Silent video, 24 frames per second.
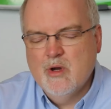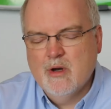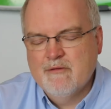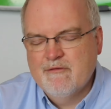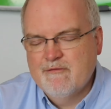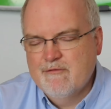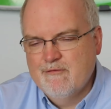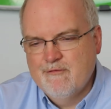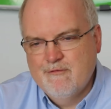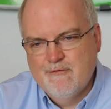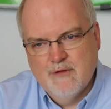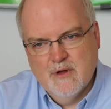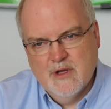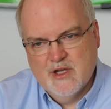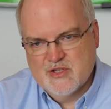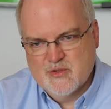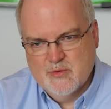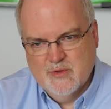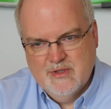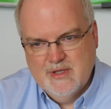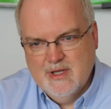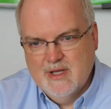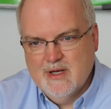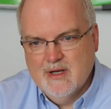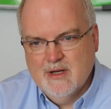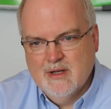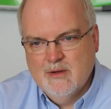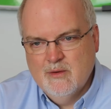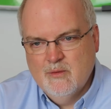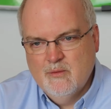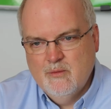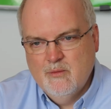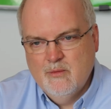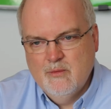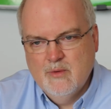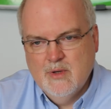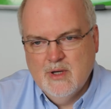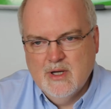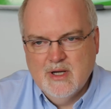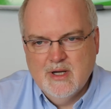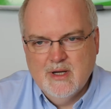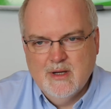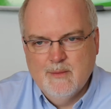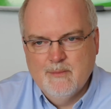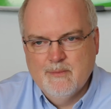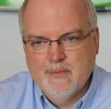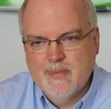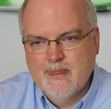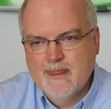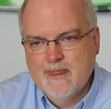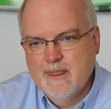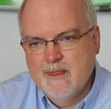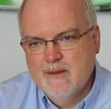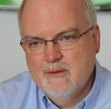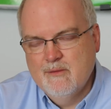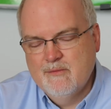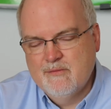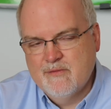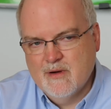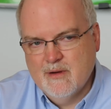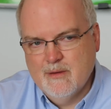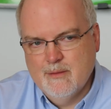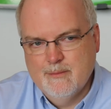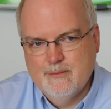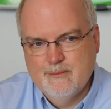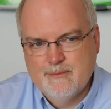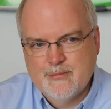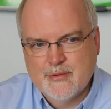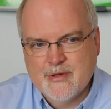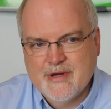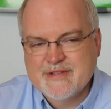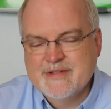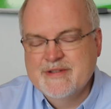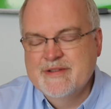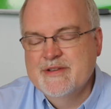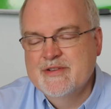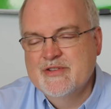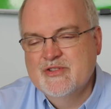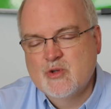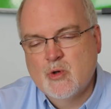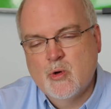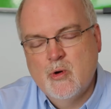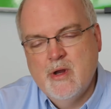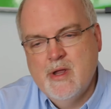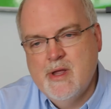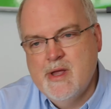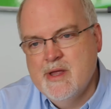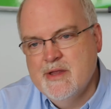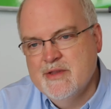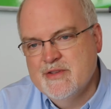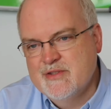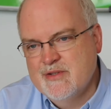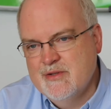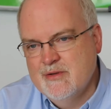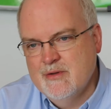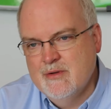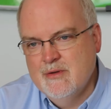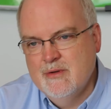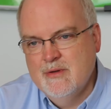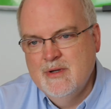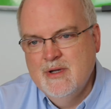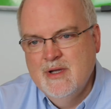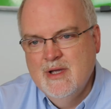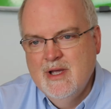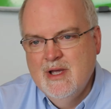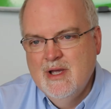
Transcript: are flush with data, from process historians to